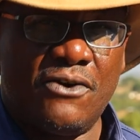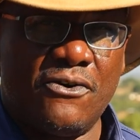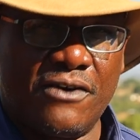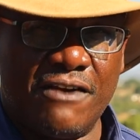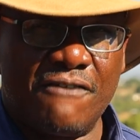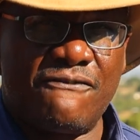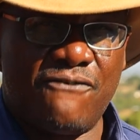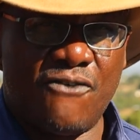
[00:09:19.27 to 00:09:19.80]

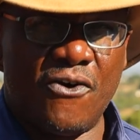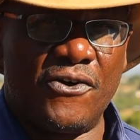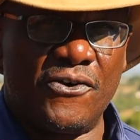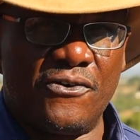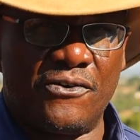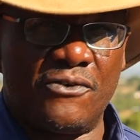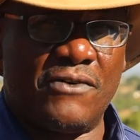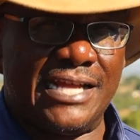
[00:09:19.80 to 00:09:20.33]
or a
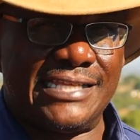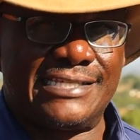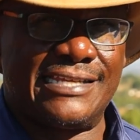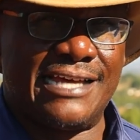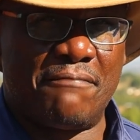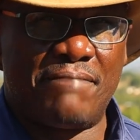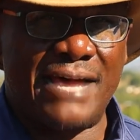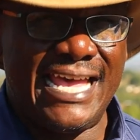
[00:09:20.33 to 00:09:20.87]
phone on
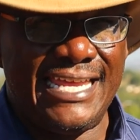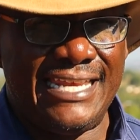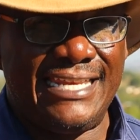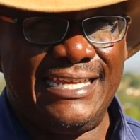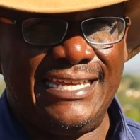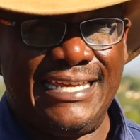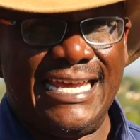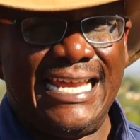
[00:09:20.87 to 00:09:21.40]

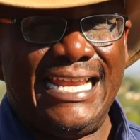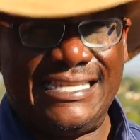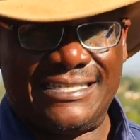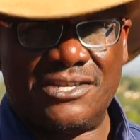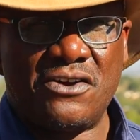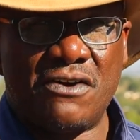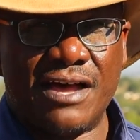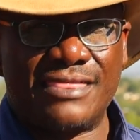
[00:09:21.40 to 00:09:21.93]
WhatsApp.
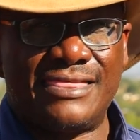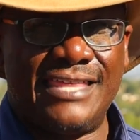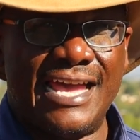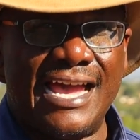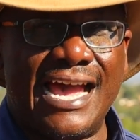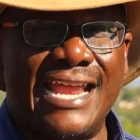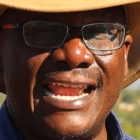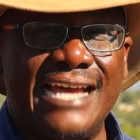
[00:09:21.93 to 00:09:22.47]
Let's go out
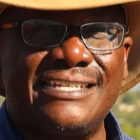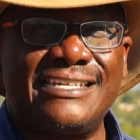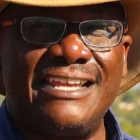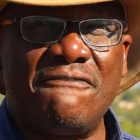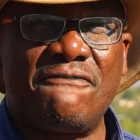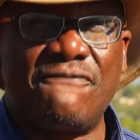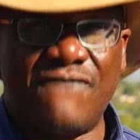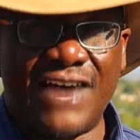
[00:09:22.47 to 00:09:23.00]
there and
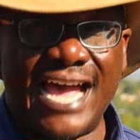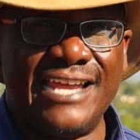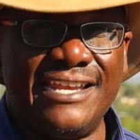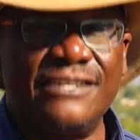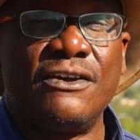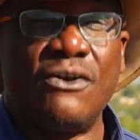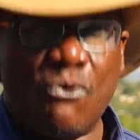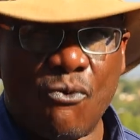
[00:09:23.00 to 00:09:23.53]
actually
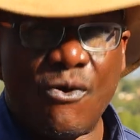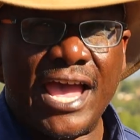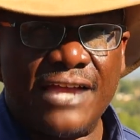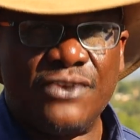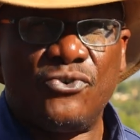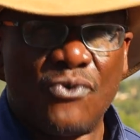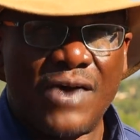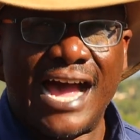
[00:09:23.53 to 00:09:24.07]
find,
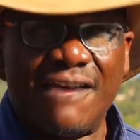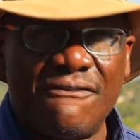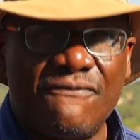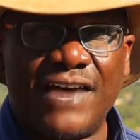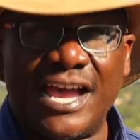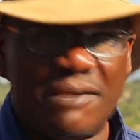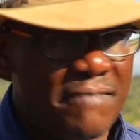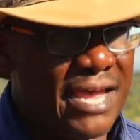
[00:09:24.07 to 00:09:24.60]
where do I
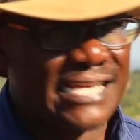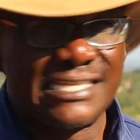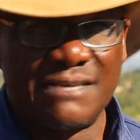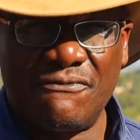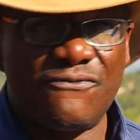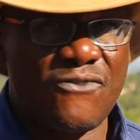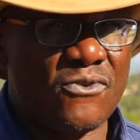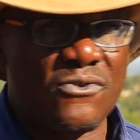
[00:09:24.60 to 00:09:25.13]
find? Make
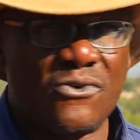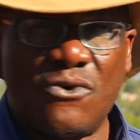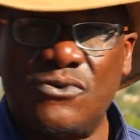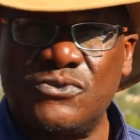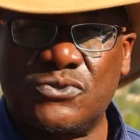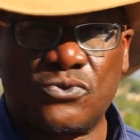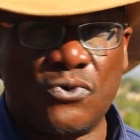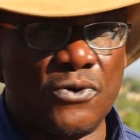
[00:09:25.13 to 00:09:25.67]
some phone
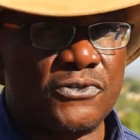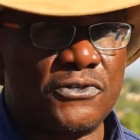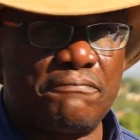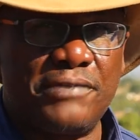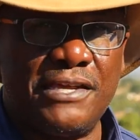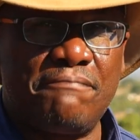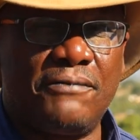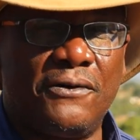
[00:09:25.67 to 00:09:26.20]
calls, talk to
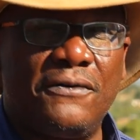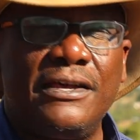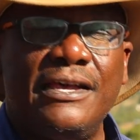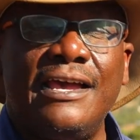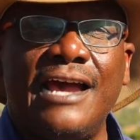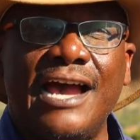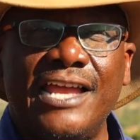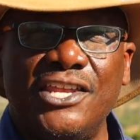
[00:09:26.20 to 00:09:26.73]
people,
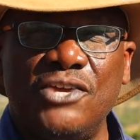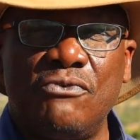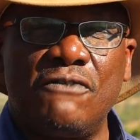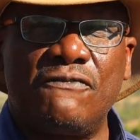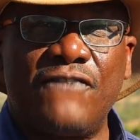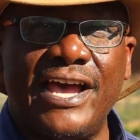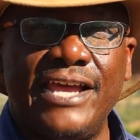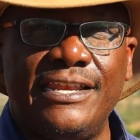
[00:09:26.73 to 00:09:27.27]
and you
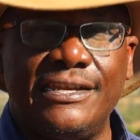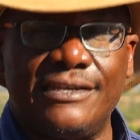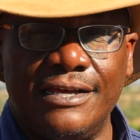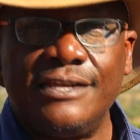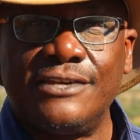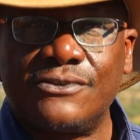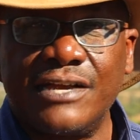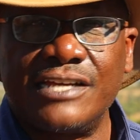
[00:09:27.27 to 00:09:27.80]
will find it.
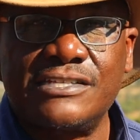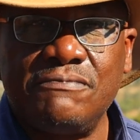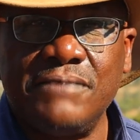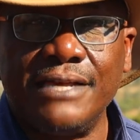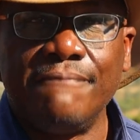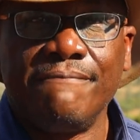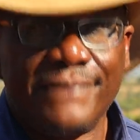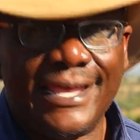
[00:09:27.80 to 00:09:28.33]
Trust
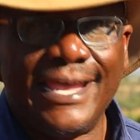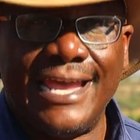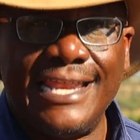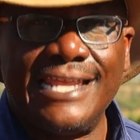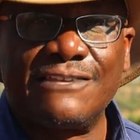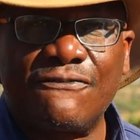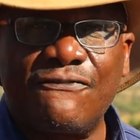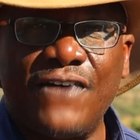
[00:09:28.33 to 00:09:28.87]
me,
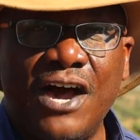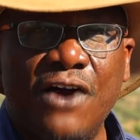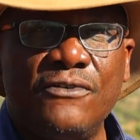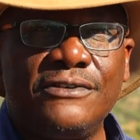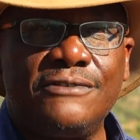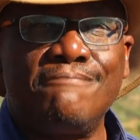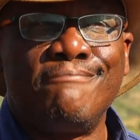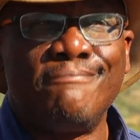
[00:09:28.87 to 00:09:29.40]
it is
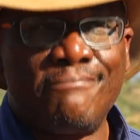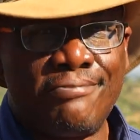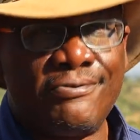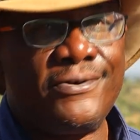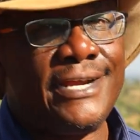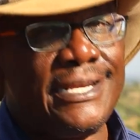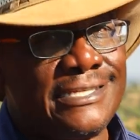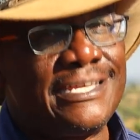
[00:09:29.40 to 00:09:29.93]
found
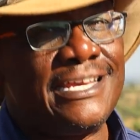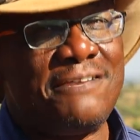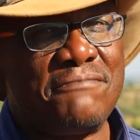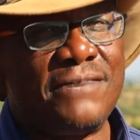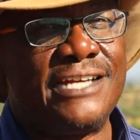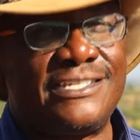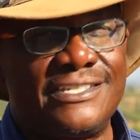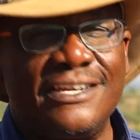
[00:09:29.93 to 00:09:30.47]
pretty
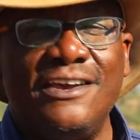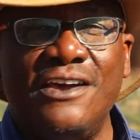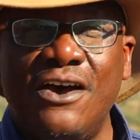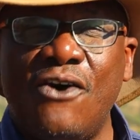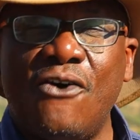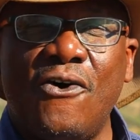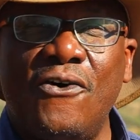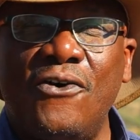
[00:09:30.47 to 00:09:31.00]
much
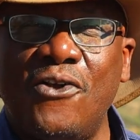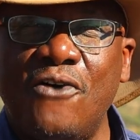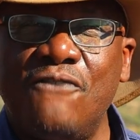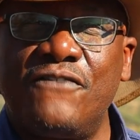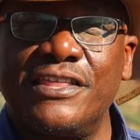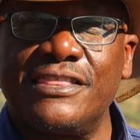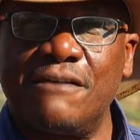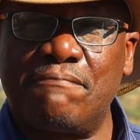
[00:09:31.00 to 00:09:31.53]
all
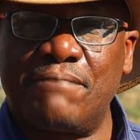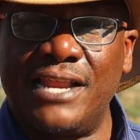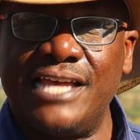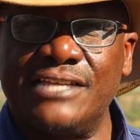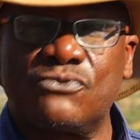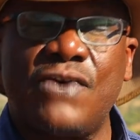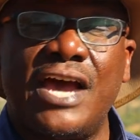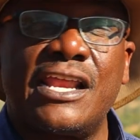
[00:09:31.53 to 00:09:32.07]
over the
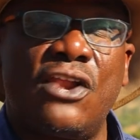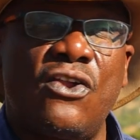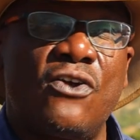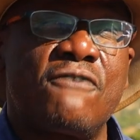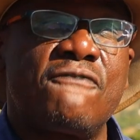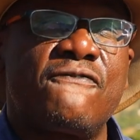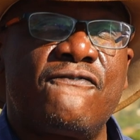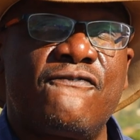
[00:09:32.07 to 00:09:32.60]
place. Quite a
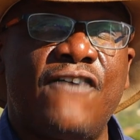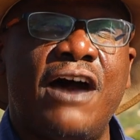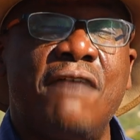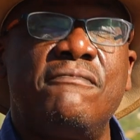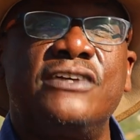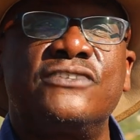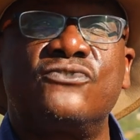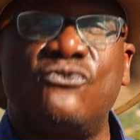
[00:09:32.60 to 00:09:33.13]
lot of
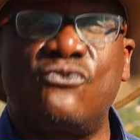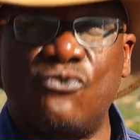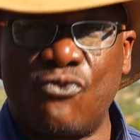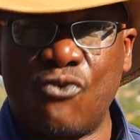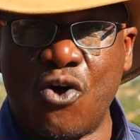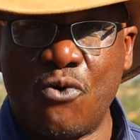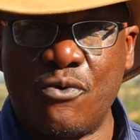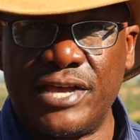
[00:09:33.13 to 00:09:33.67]
farmers
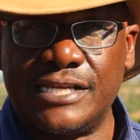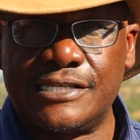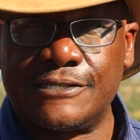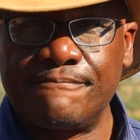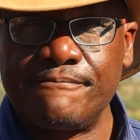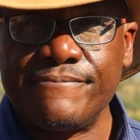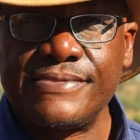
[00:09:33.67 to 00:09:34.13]
grow it.